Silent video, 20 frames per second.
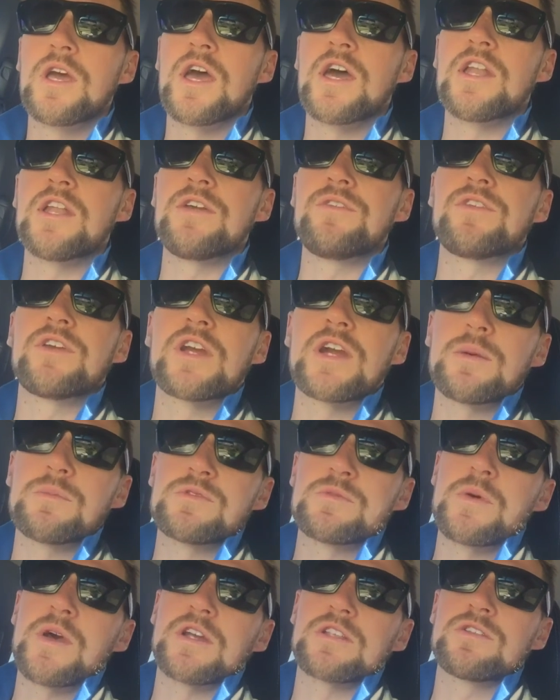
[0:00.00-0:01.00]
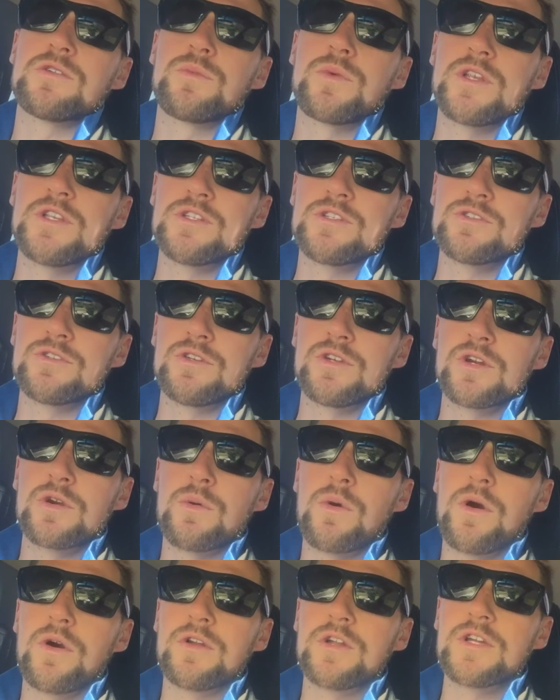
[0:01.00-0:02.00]
it even comes back to when you do your
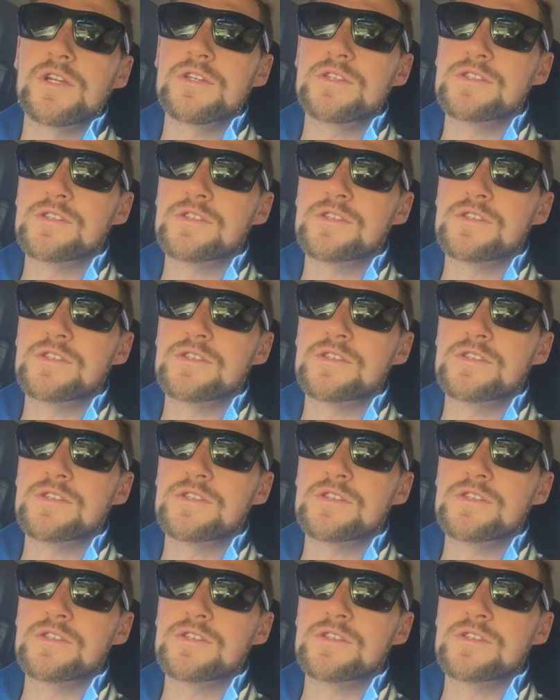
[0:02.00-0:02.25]
quoting.